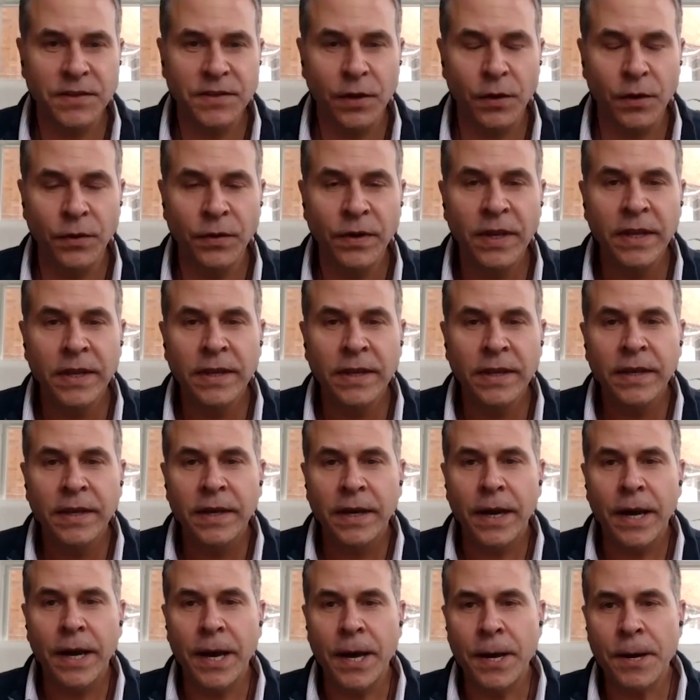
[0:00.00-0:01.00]
So
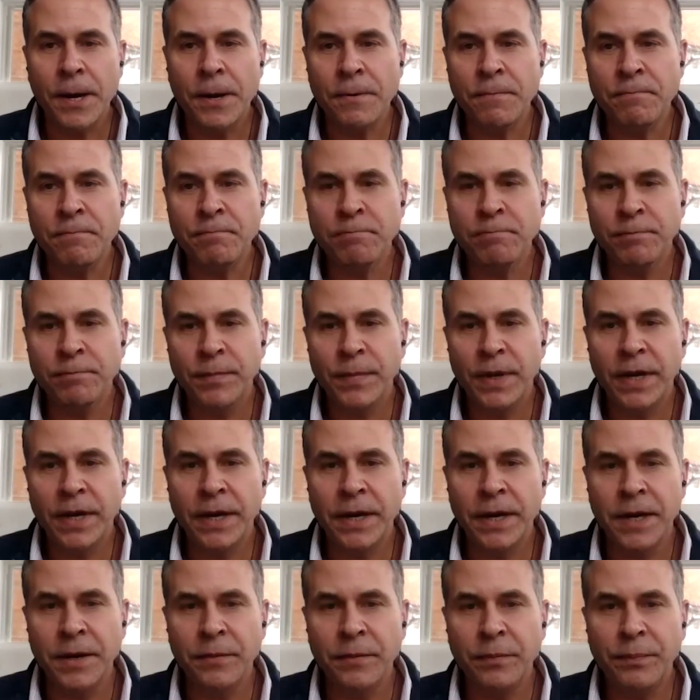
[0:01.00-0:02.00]
um,
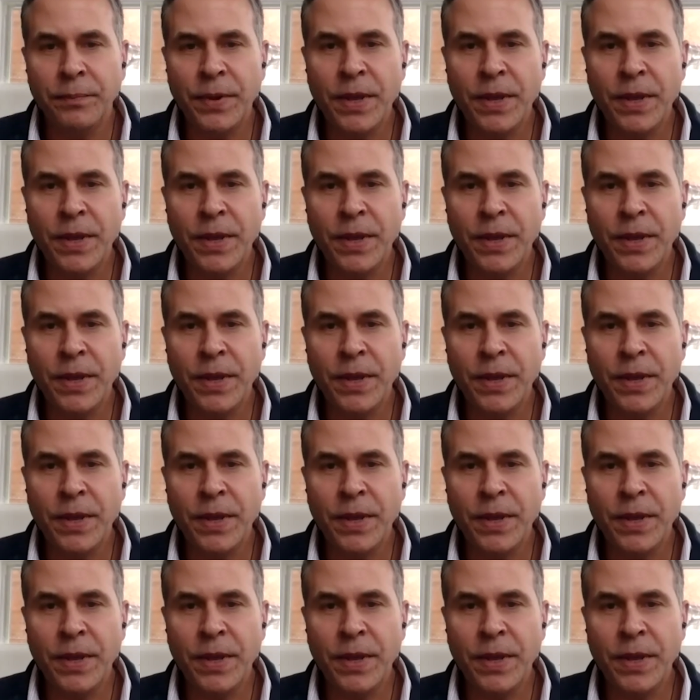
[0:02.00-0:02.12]
uh,